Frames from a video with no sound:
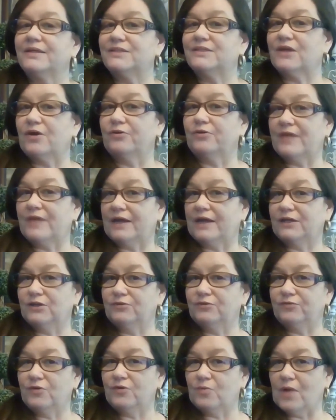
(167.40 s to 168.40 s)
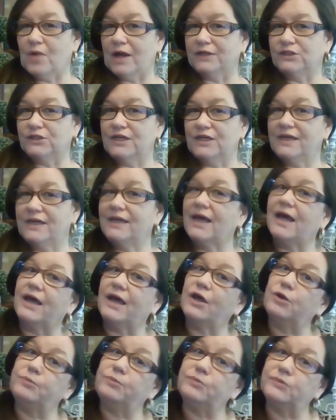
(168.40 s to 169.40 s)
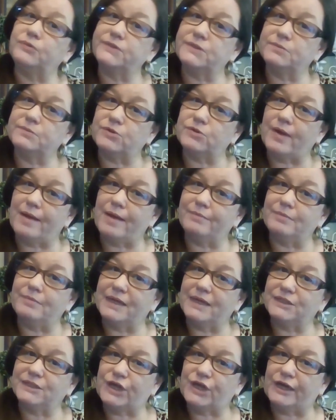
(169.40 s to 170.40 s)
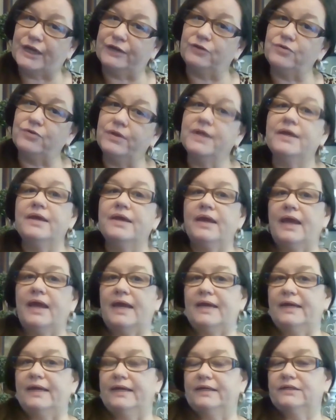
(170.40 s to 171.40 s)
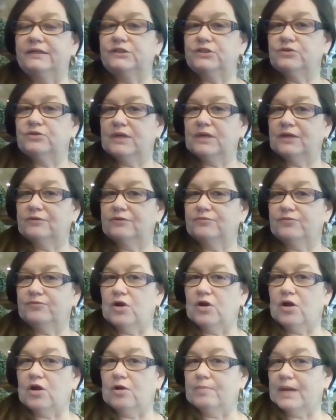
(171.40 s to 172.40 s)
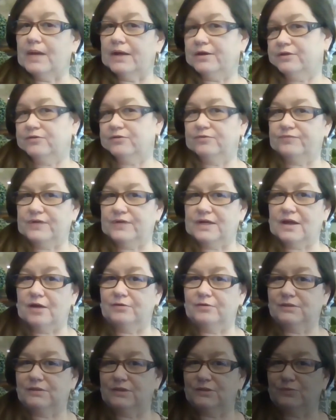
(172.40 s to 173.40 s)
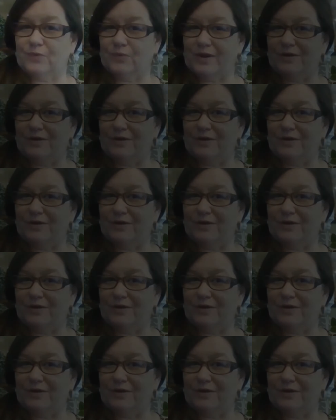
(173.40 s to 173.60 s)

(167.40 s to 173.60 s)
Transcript: So thank you for watching. I hope you'll subscribe to my channel and tune in for all my other videos as